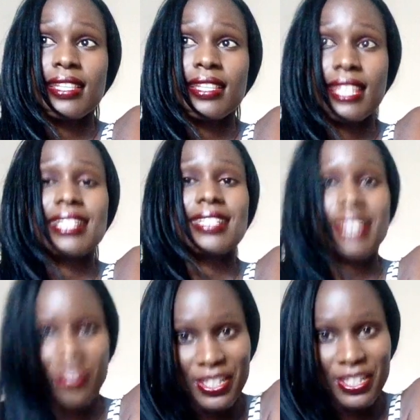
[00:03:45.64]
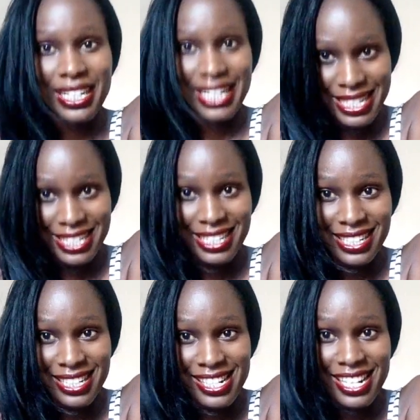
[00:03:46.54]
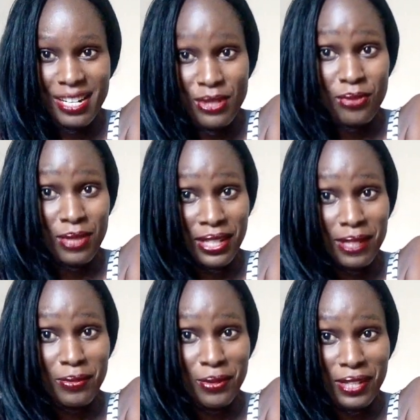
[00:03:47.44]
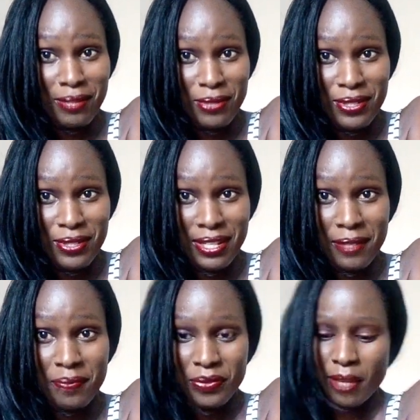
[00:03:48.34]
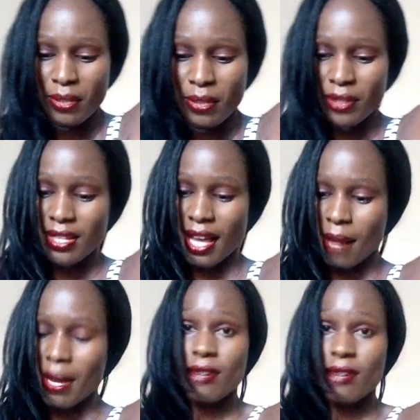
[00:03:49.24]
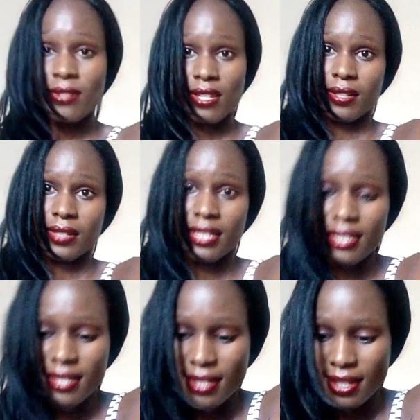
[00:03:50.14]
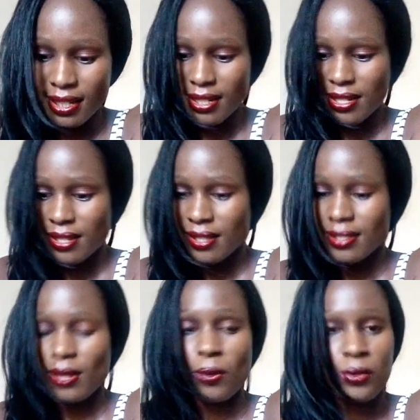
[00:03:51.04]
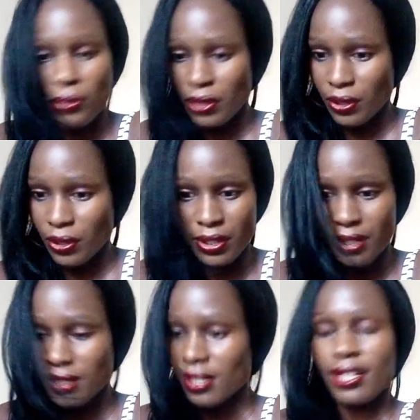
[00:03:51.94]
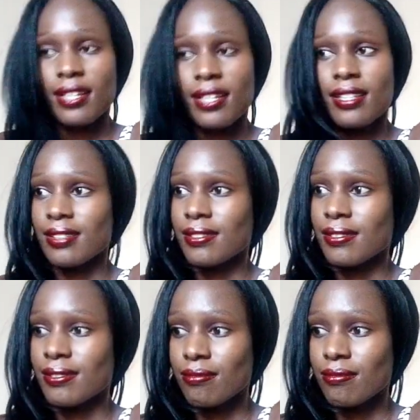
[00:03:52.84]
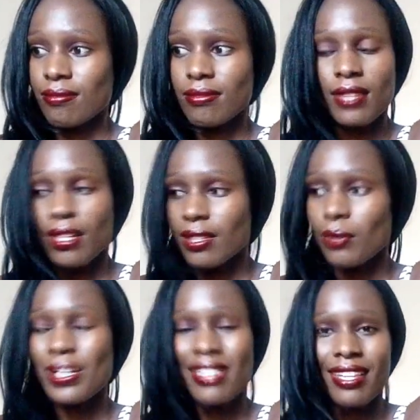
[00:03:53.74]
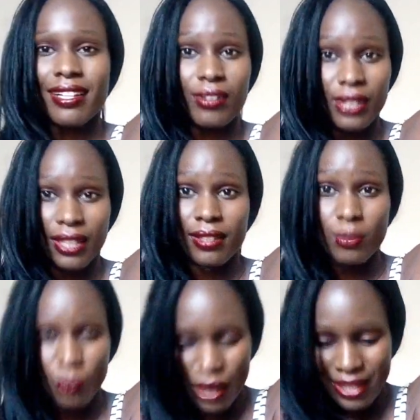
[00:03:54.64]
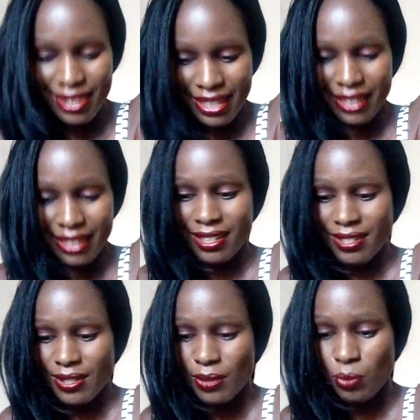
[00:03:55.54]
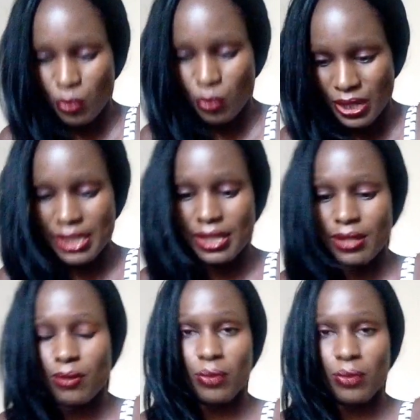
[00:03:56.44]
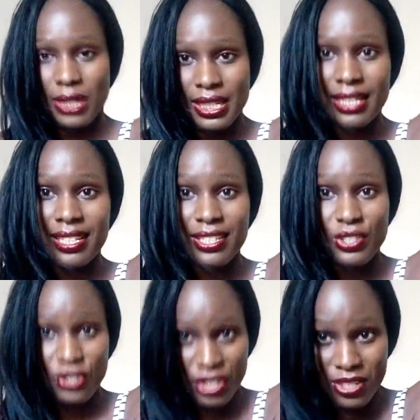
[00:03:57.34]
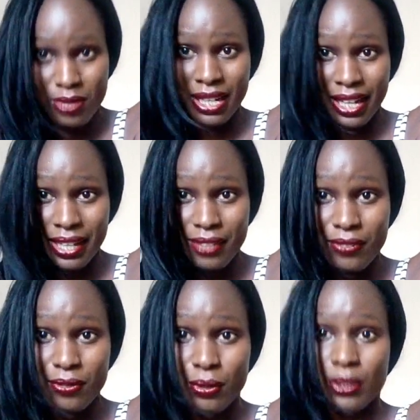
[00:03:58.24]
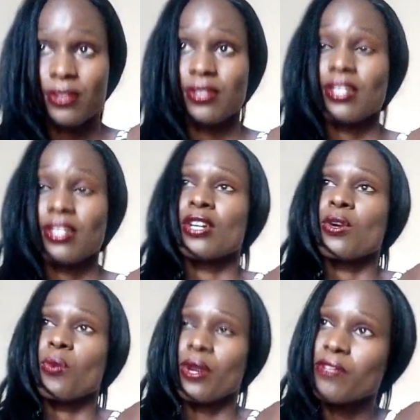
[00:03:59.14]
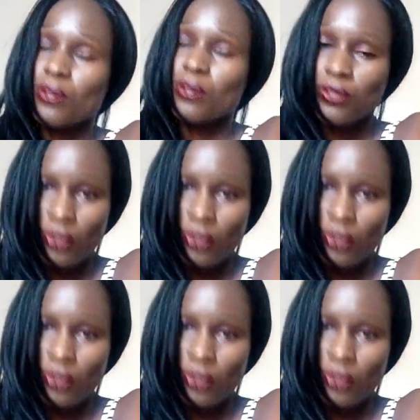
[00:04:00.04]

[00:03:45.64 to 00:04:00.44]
they definitely led me to become who I am today. Because I'm out here, right? And there's a lot going on. There's the one thing that really, really changed my life was one of those